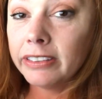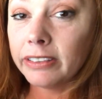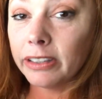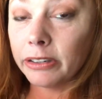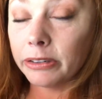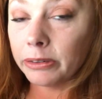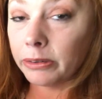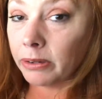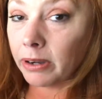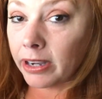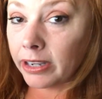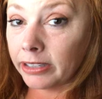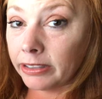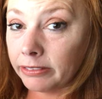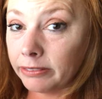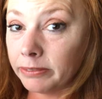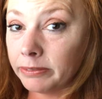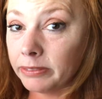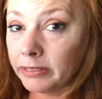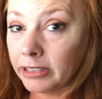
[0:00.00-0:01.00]
So
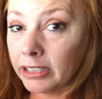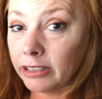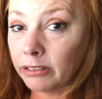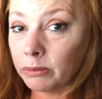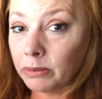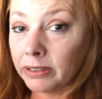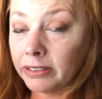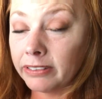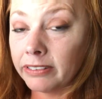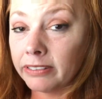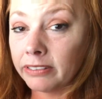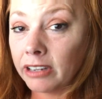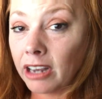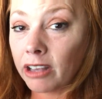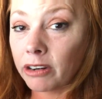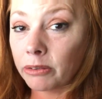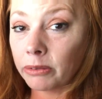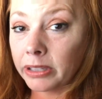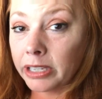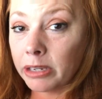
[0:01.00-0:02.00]
this was
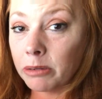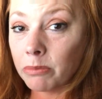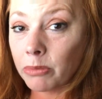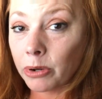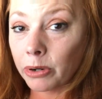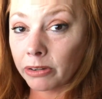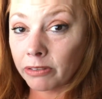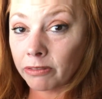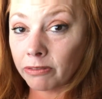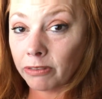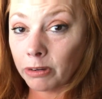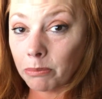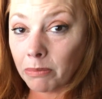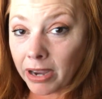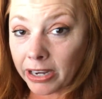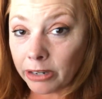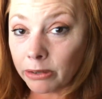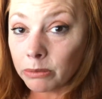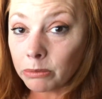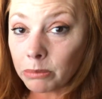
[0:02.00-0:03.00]
not only important for
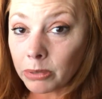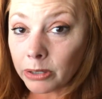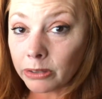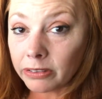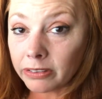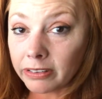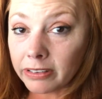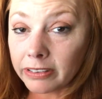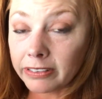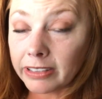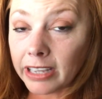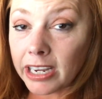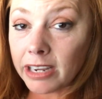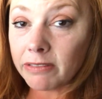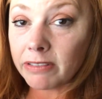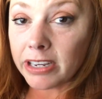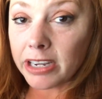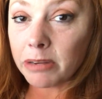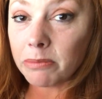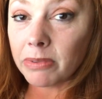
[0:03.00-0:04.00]
my own personal safety,